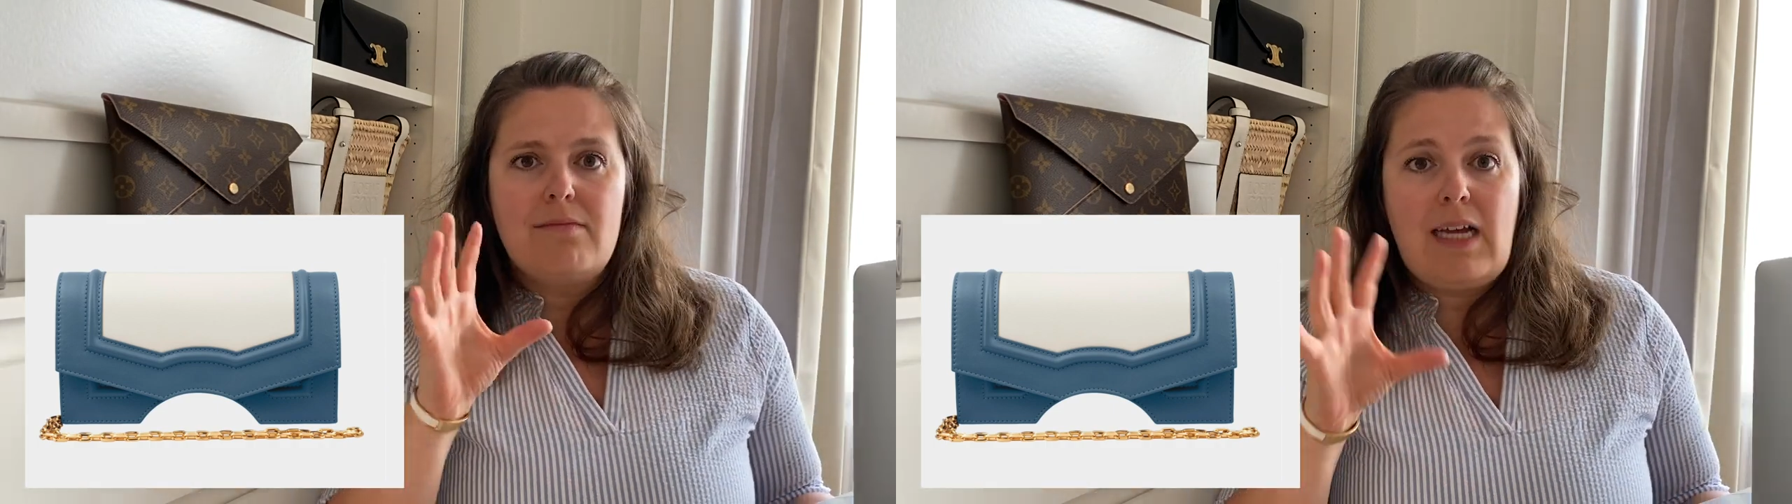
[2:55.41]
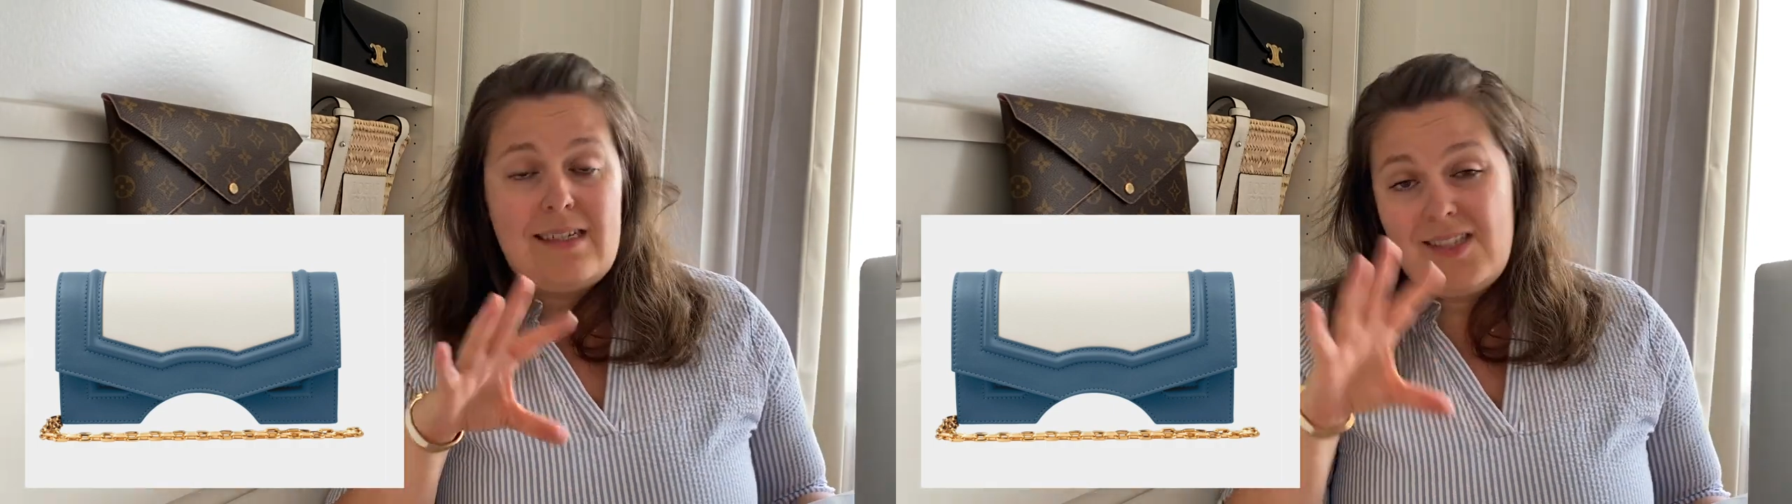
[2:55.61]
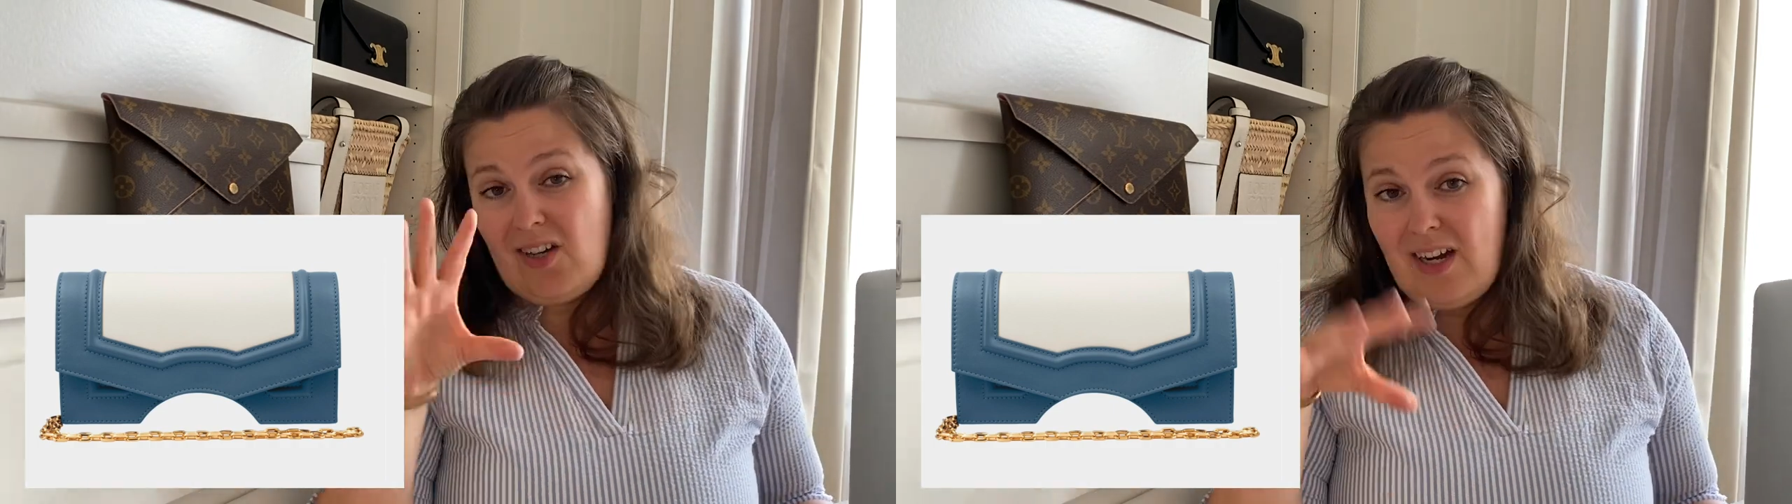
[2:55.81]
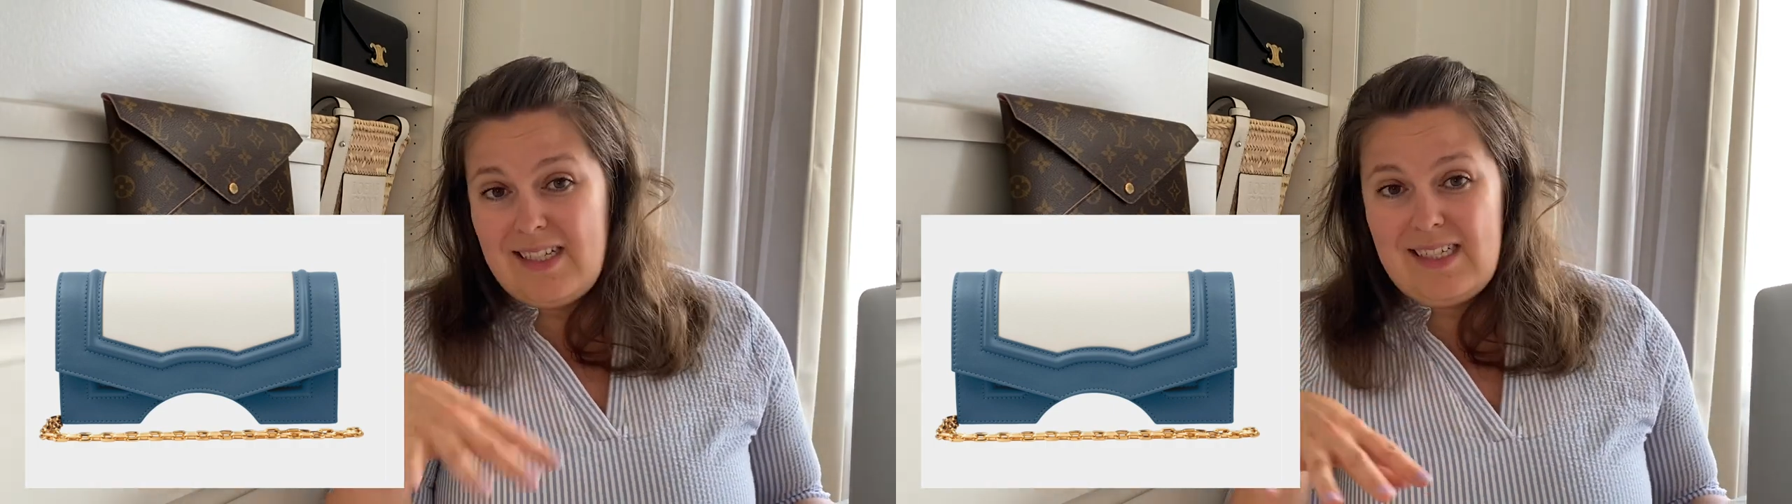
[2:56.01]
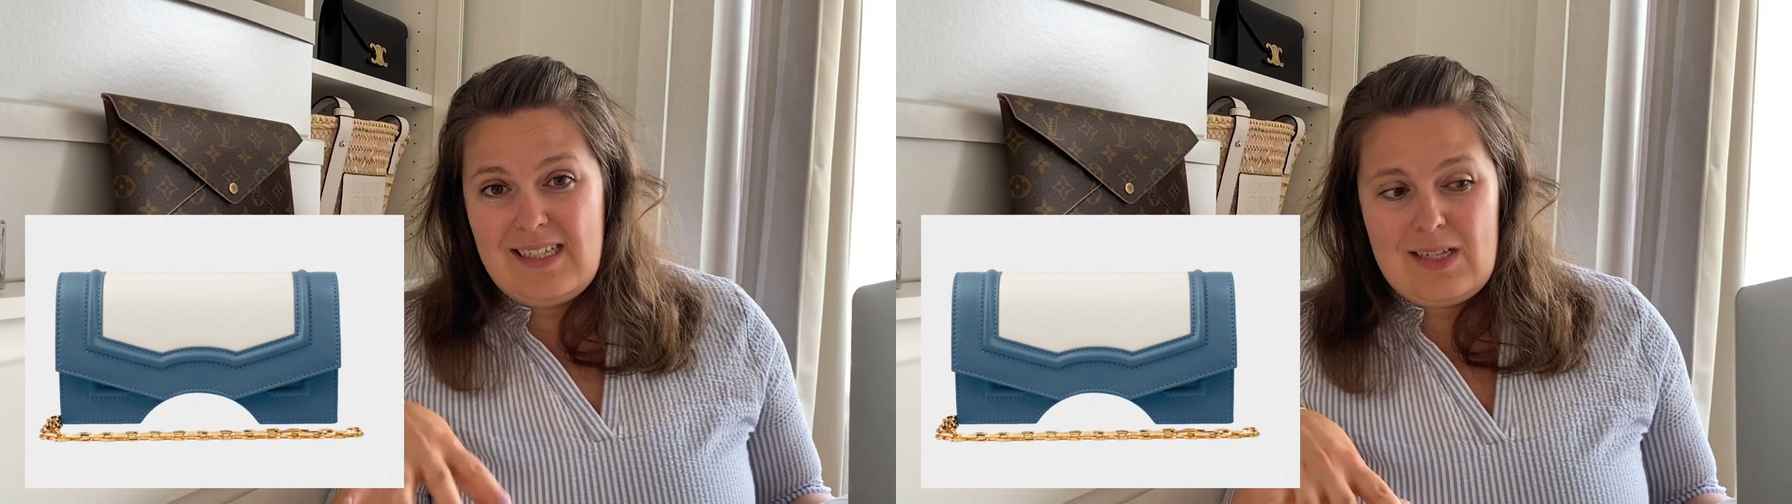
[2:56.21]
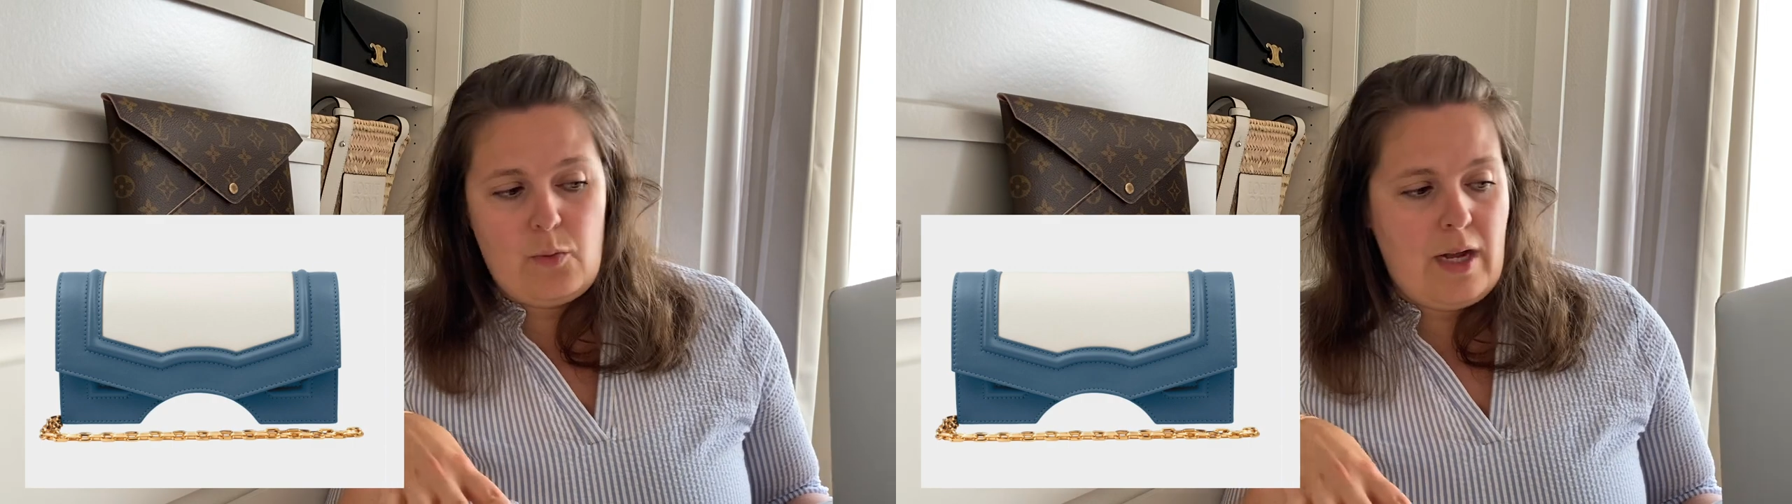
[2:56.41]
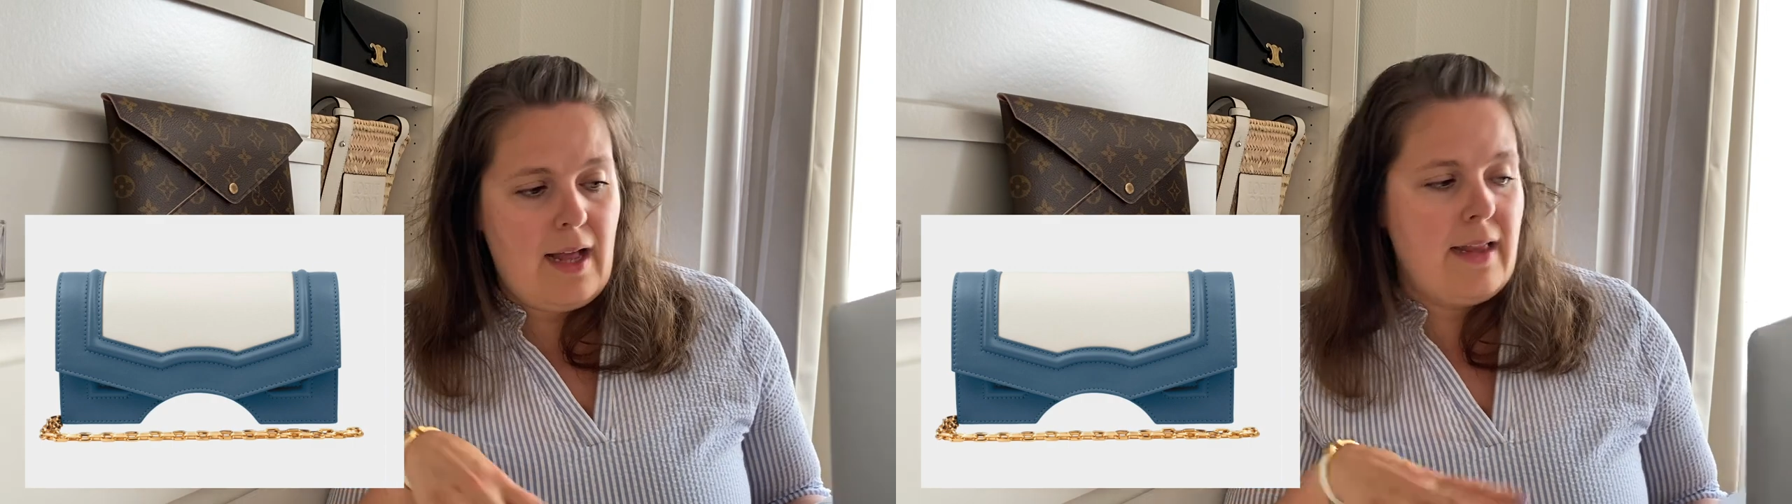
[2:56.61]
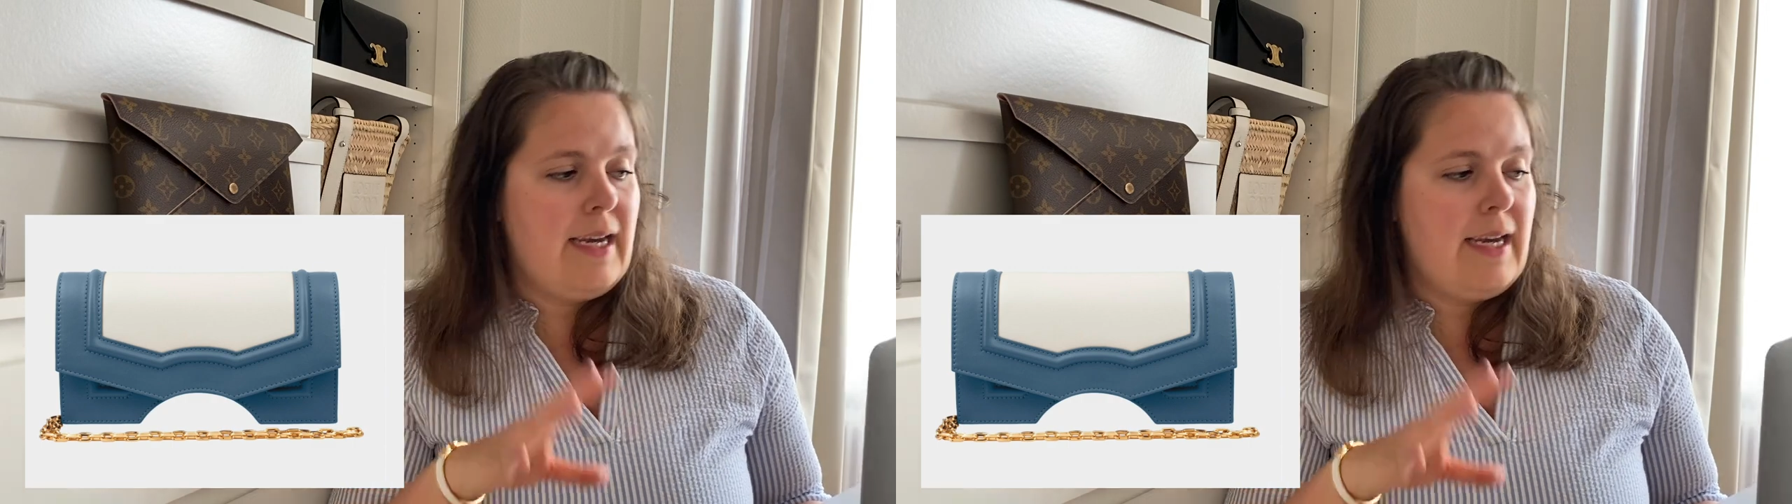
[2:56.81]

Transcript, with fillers: and sizes as well.